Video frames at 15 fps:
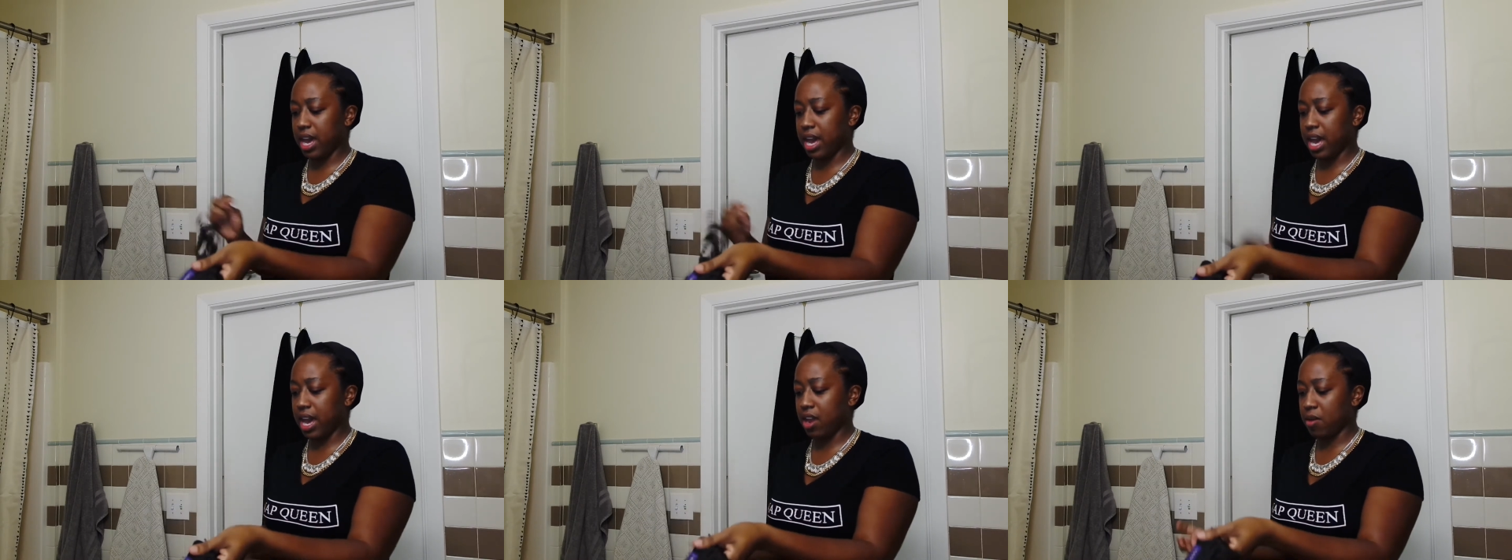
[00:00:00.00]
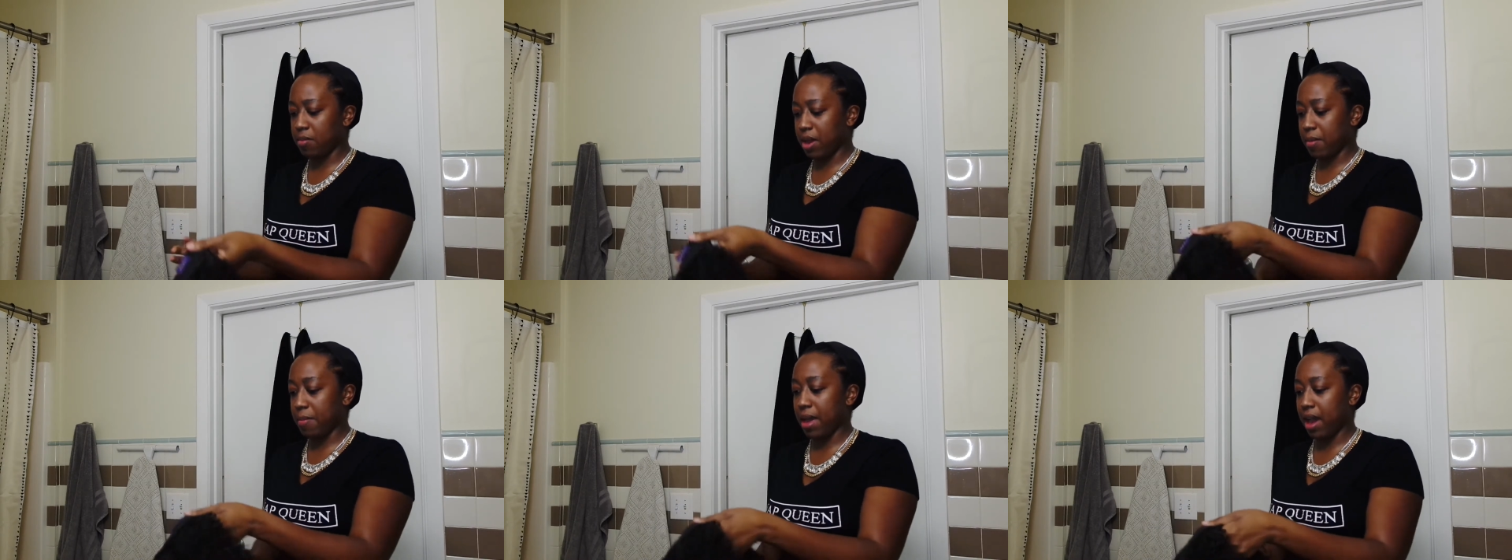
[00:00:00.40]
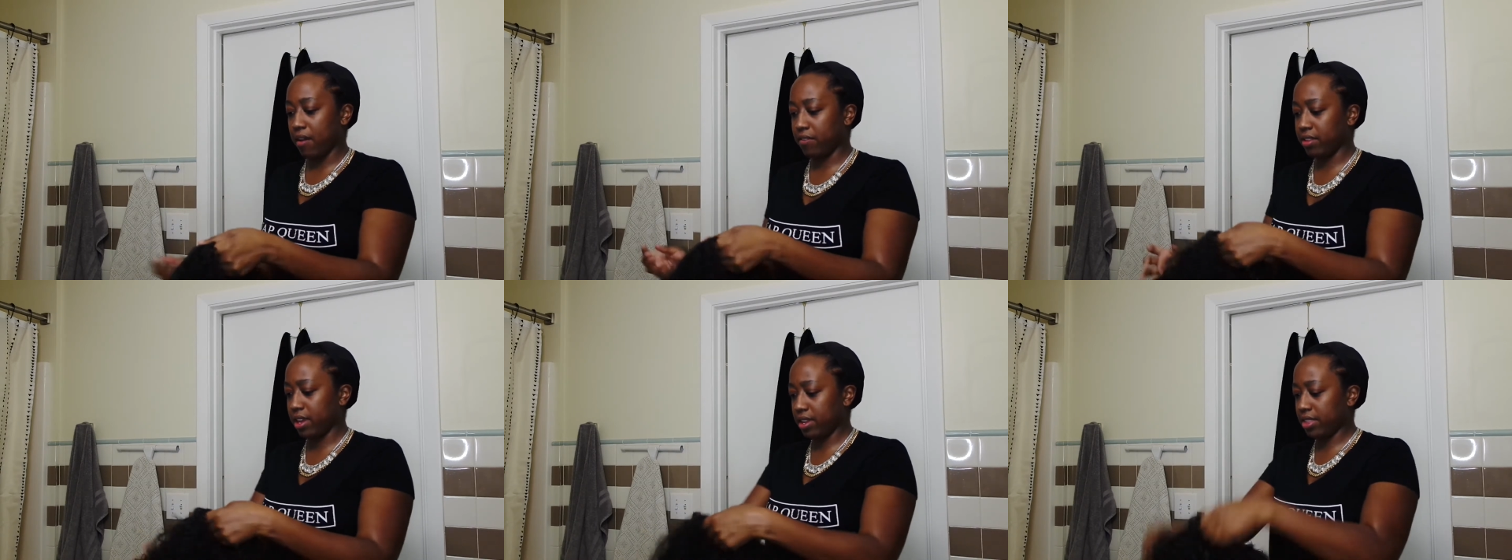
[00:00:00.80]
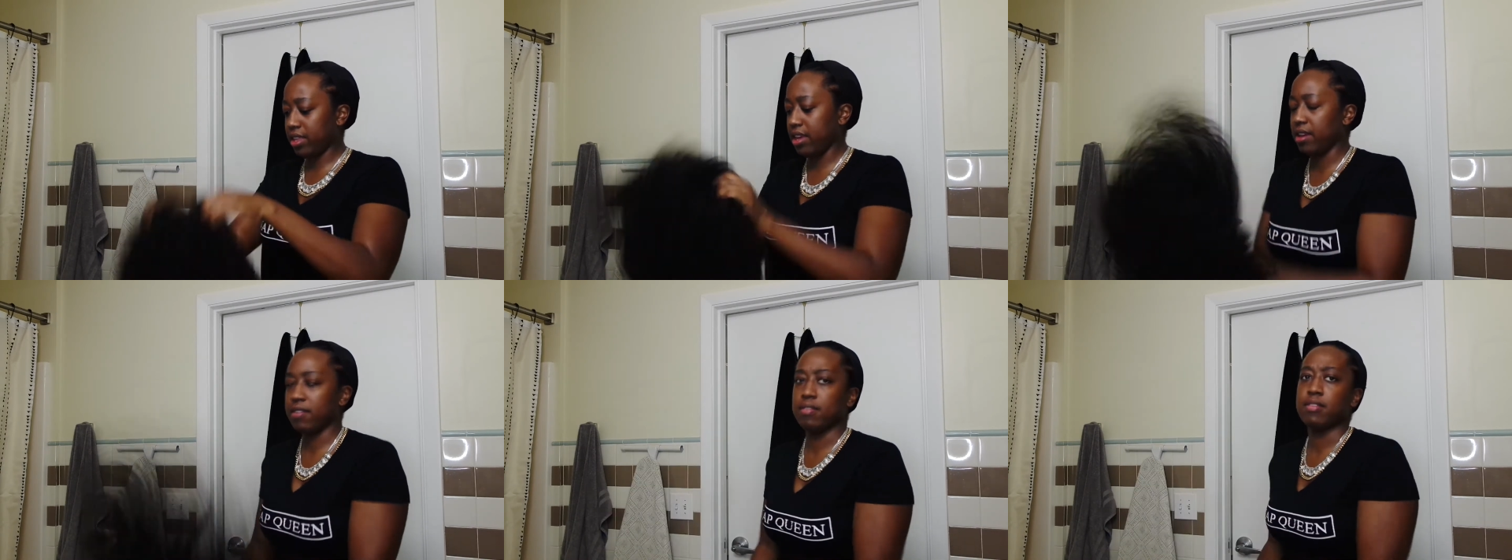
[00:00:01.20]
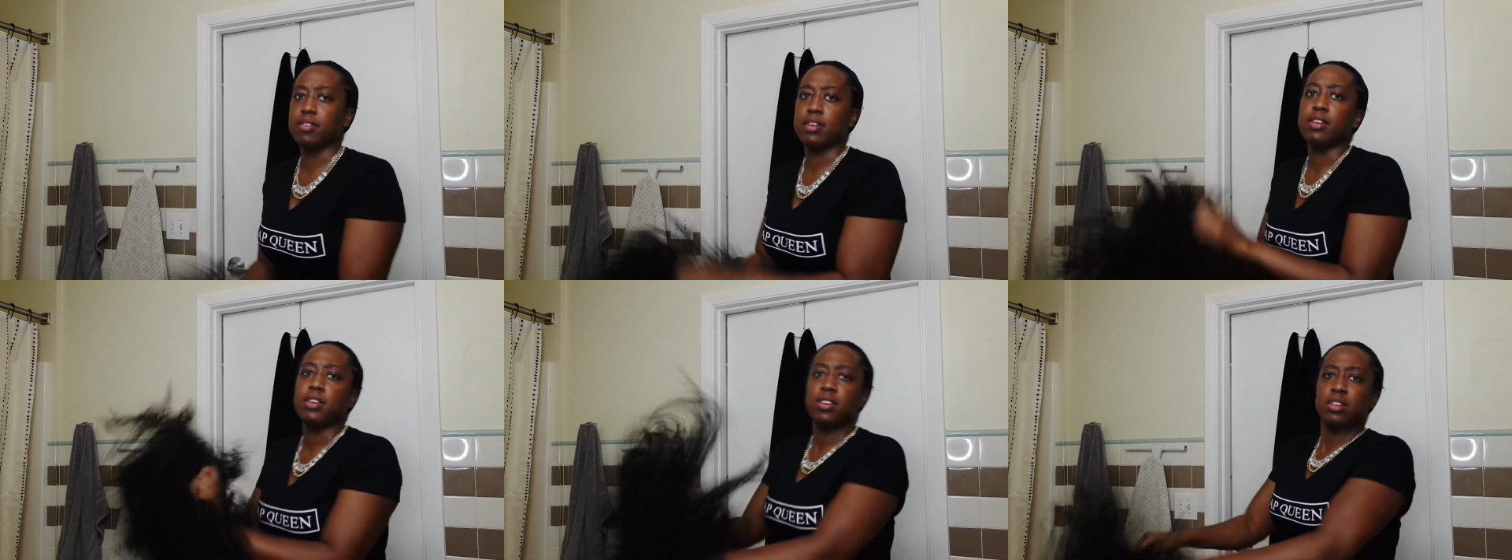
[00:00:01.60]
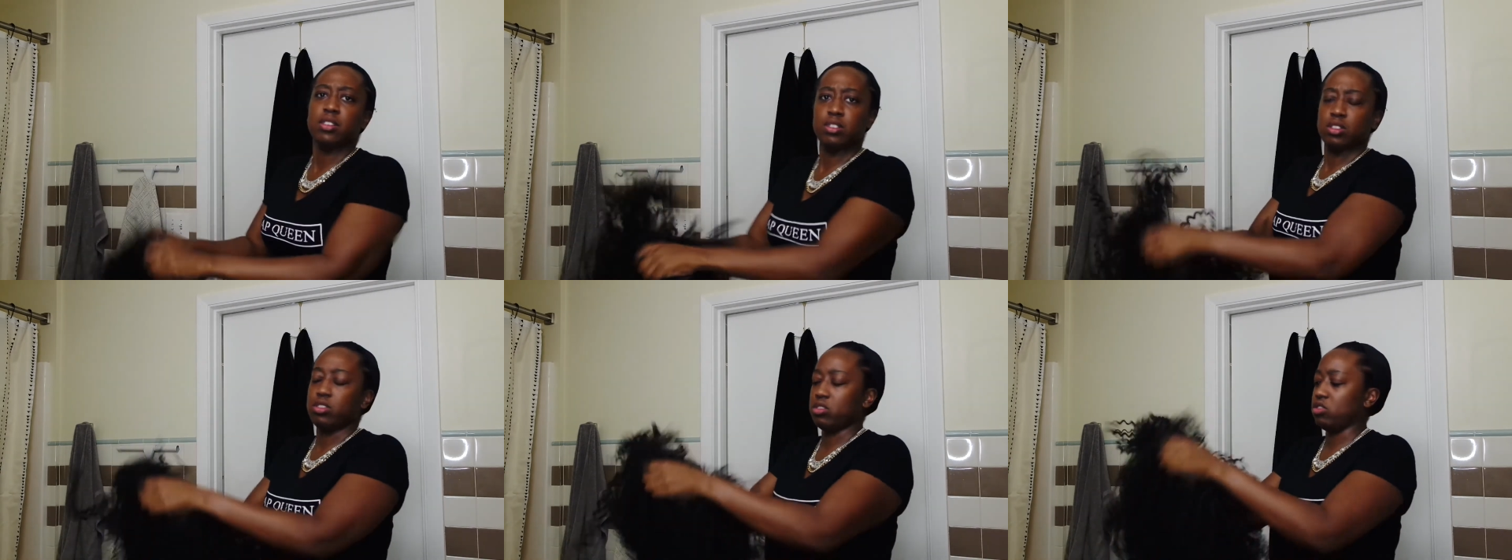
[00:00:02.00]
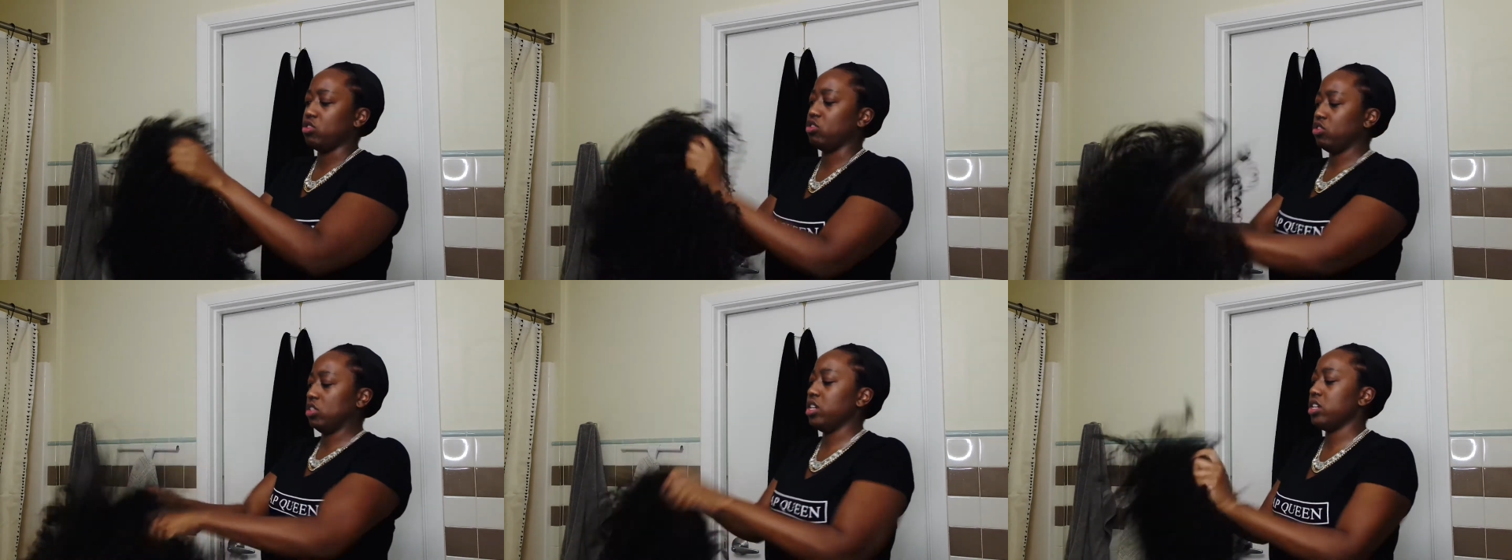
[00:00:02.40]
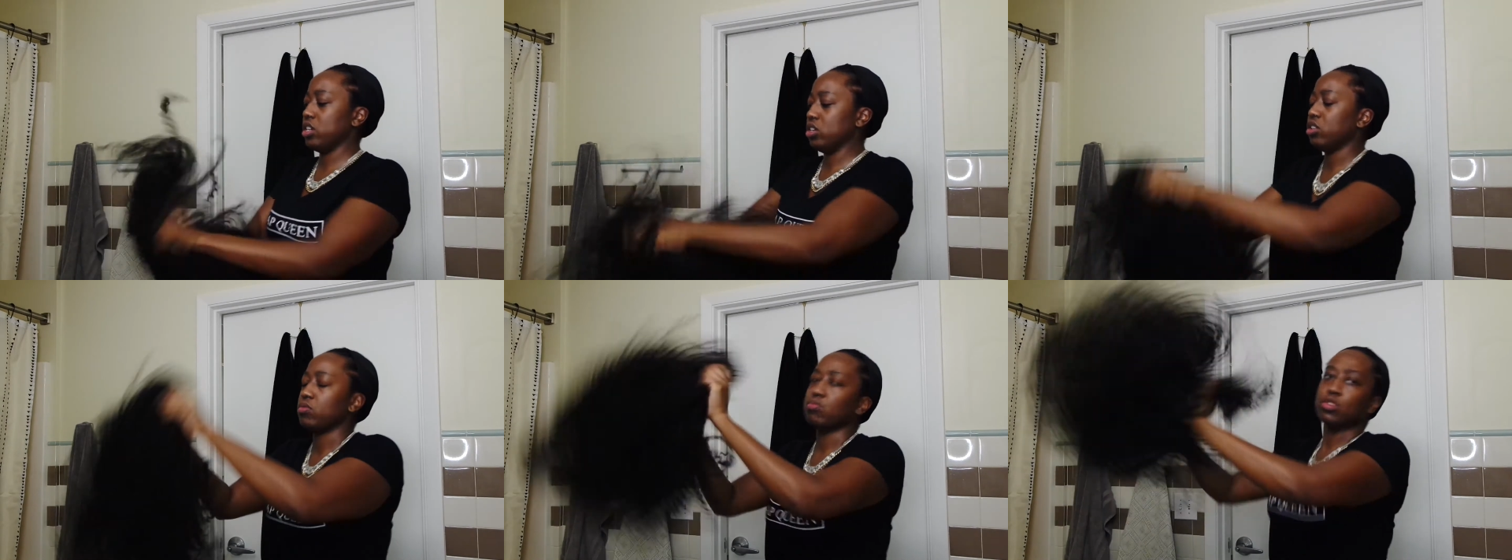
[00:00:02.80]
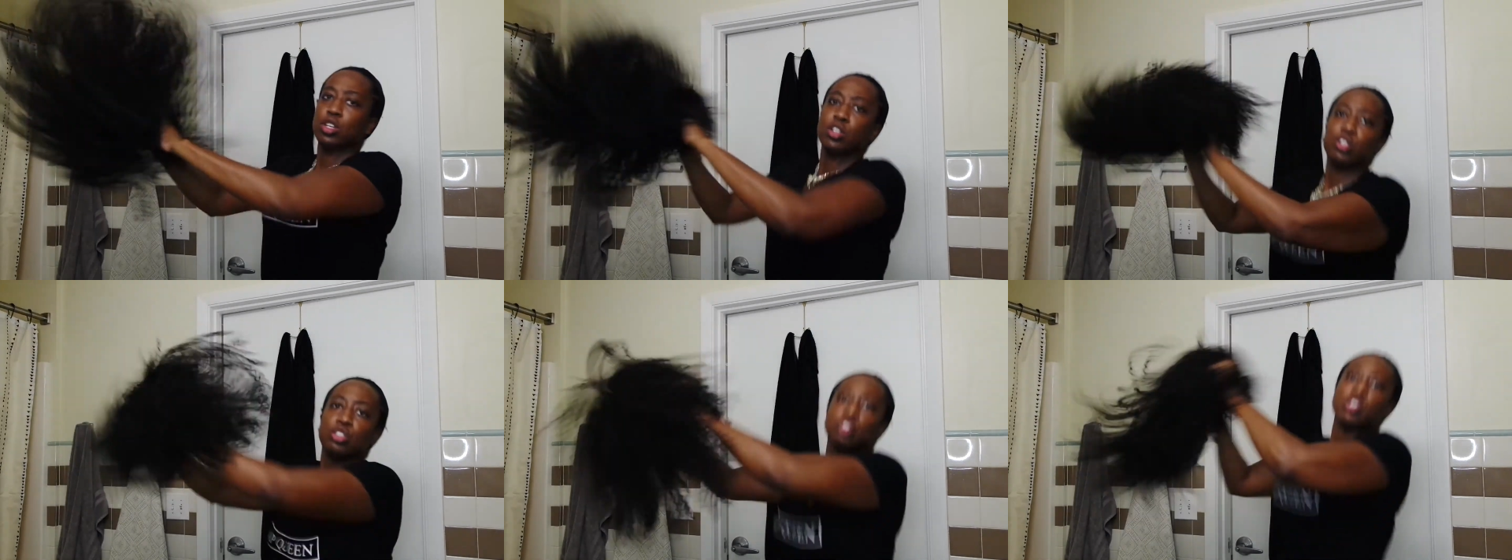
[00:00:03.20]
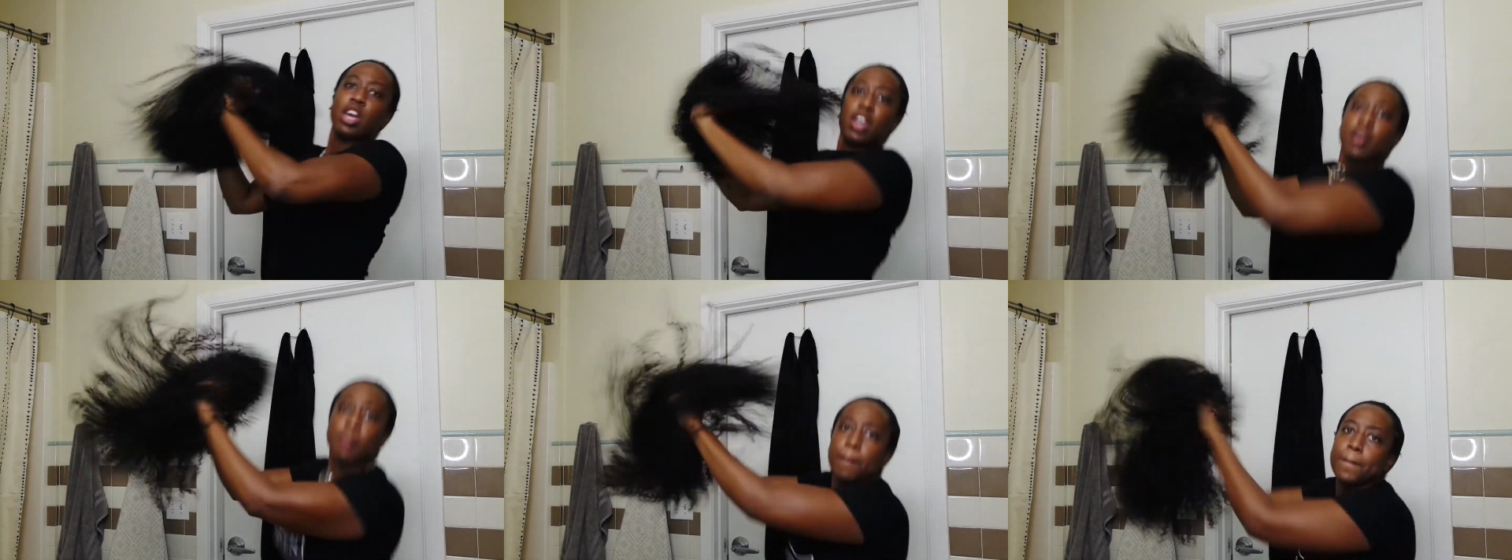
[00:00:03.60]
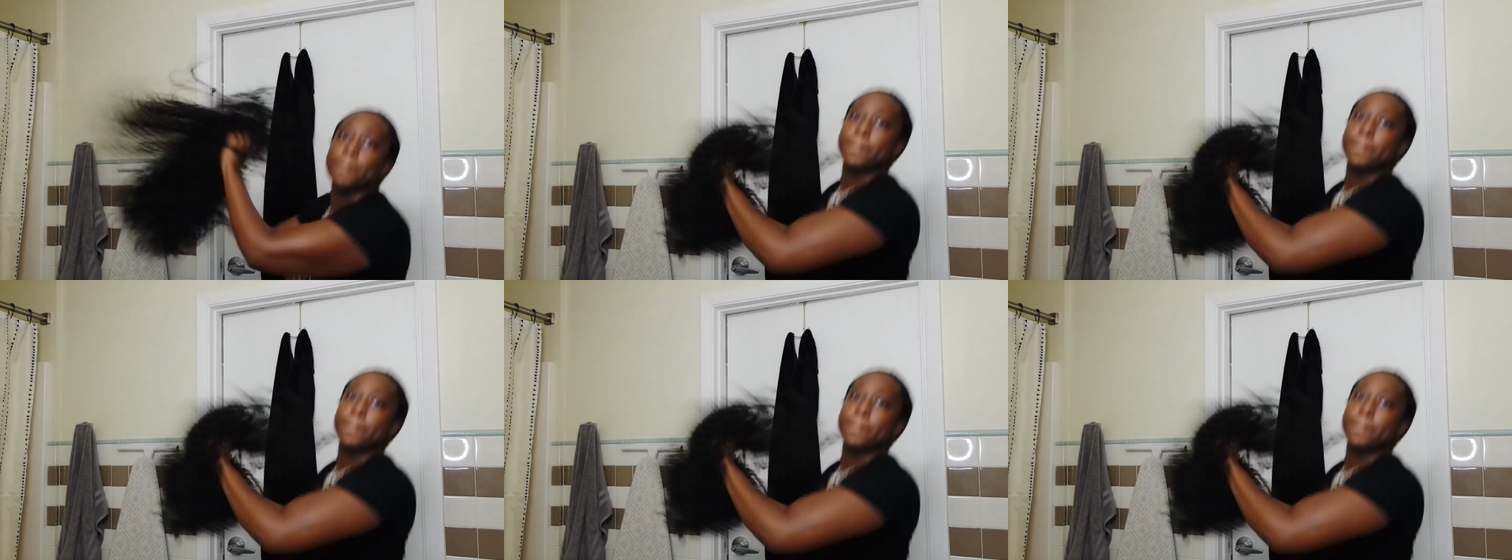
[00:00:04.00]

eye or my mouth like that. Shake it, shake it,